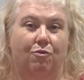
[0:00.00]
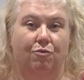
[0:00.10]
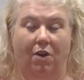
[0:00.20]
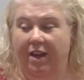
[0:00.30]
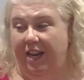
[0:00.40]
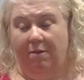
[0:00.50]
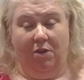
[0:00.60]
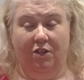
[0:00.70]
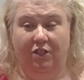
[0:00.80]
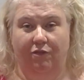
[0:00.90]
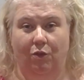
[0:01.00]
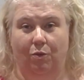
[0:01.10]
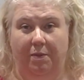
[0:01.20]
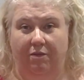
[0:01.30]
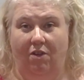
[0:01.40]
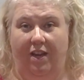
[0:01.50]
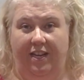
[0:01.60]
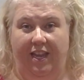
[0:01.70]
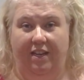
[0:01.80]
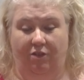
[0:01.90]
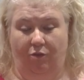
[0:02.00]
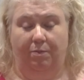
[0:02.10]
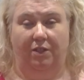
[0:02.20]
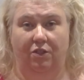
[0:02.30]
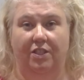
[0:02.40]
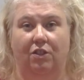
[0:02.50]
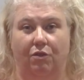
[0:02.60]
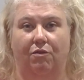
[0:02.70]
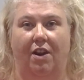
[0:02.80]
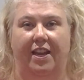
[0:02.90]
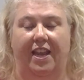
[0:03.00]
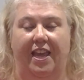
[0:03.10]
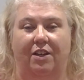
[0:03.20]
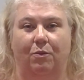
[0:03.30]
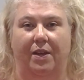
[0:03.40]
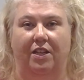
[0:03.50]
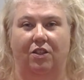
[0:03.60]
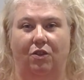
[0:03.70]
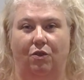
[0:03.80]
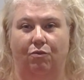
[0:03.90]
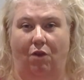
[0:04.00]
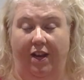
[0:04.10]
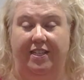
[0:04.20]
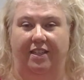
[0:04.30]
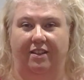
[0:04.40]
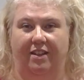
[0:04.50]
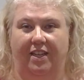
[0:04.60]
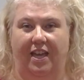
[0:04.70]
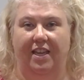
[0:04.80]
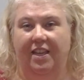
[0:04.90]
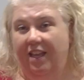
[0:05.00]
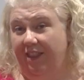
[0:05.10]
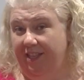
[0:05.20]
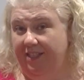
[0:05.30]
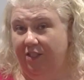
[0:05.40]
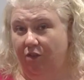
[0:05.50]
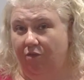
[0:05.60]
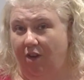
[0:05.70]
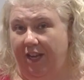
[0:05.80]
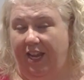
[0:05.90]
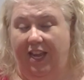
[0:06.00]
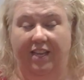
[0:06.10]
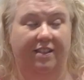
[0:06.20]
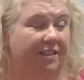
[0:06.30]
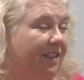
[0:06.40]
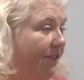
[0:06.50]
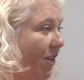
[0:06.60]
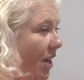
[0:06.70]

Right hand, most of you will be right hand, you'll be using your right hand when you're writing, okay? This is your right hand. If I